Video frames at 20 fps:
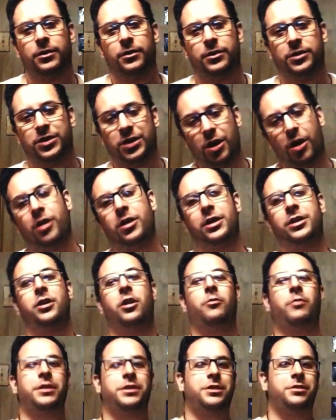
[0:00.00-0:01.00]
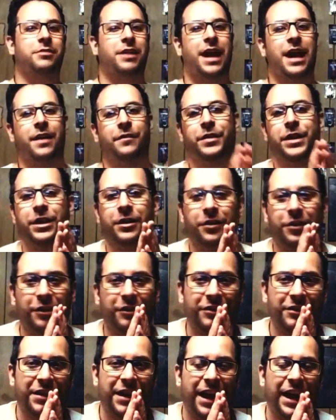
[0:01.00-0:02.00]
So all in all, what do you have
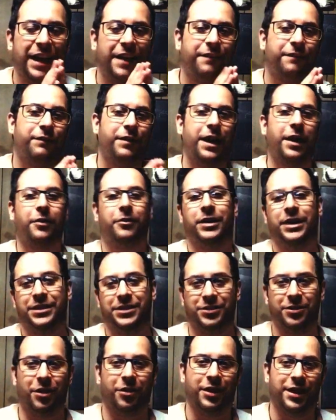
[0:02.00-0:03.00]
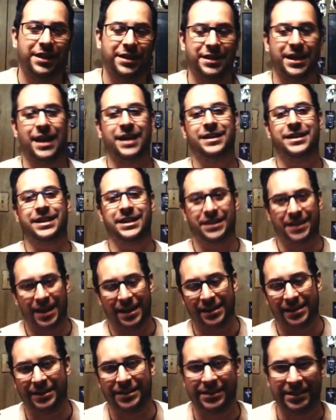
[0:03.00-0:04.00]
here? A very solid
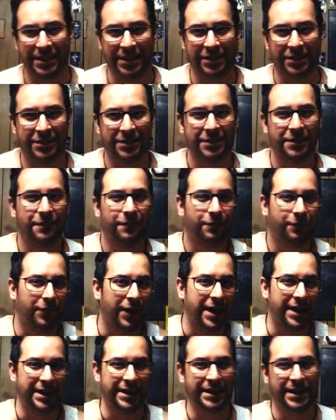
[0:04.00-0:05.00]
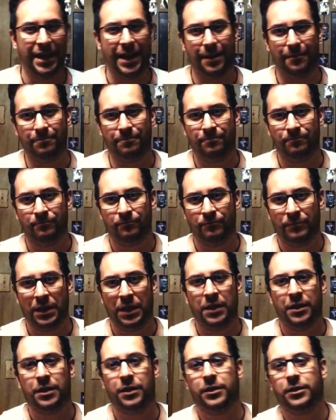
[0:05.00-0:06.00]
1996 fighting game.
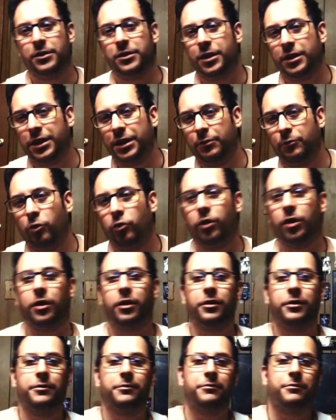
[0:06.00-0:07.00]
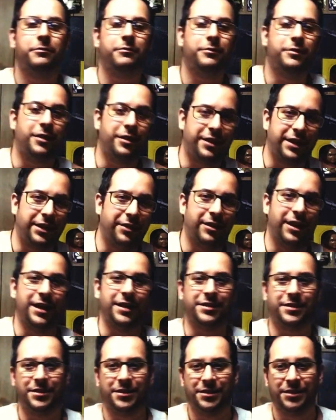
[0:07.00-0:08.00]
Nothing more, nothing
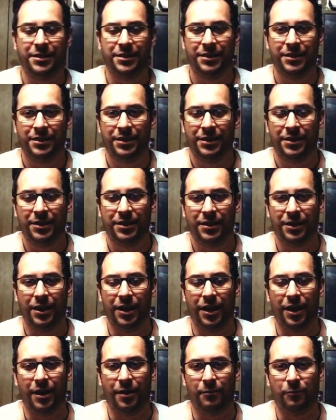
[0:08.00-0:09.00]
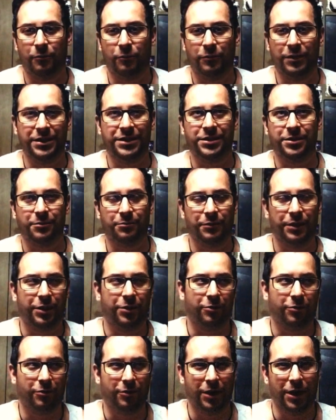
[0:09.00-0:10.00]
less, with some
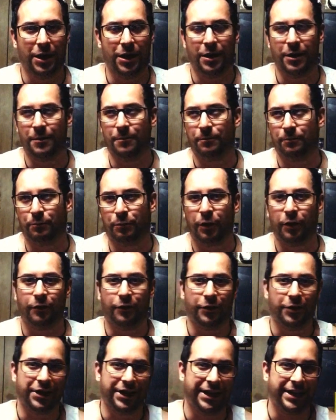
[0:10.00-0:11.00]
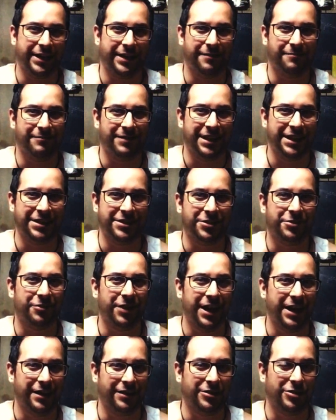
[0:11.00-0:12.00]
little perverty Easter
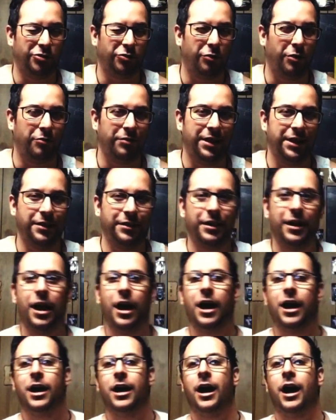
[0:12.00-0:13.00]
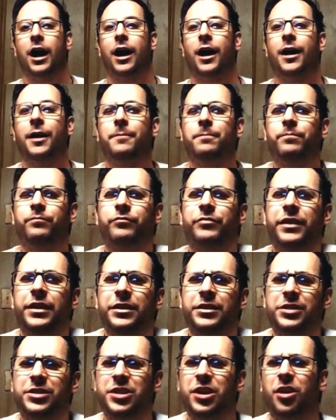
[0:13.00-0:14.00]
eggs thrown in.
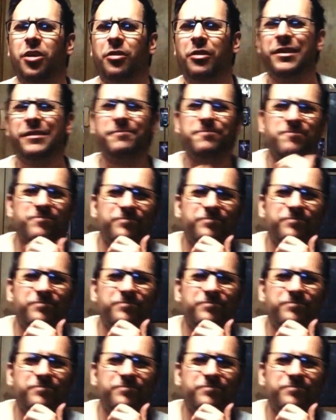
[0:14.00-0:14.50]
So